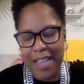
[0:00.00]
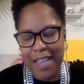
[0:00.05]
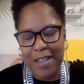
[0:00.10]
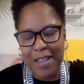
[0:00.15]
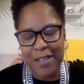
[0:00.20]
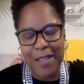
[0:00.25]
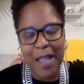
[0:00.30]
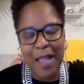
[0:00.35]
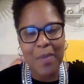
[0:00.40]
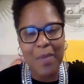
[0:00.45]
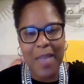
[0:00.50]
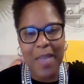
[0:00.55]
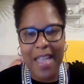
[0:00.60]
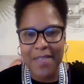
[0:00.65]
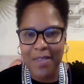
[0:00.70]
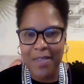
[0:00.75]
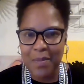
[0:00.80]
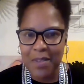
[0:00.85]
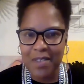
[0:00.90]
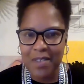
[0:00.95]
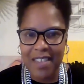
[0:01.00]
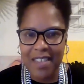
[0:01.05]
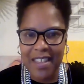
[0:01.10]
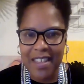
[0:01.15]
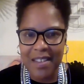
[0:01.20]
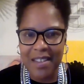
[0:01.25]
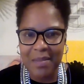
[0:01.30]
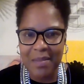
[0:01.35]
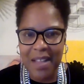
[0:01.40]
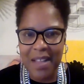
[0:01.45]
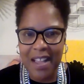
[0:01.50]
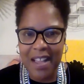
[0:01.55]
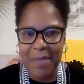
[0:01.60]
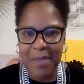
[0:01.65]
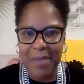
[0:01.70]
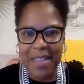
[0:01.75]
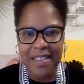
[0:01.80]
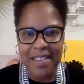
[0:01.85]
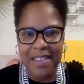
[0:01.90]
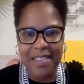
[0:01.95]
Club at the museum.
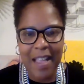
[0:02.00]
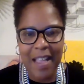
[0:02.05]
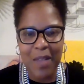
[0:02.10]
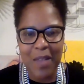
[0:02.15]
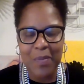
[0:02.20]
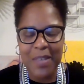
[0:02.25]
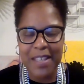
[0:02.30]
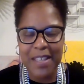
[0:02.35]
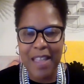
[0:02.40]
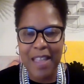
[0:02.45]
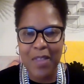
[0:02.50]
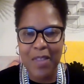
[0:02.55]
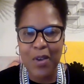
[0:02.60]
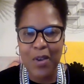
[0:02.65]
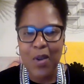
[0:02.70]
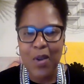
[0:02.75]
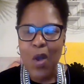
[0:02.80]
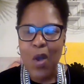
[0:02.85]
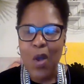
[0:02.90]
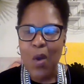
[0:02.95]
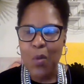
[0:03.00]
Um, I think that'll be another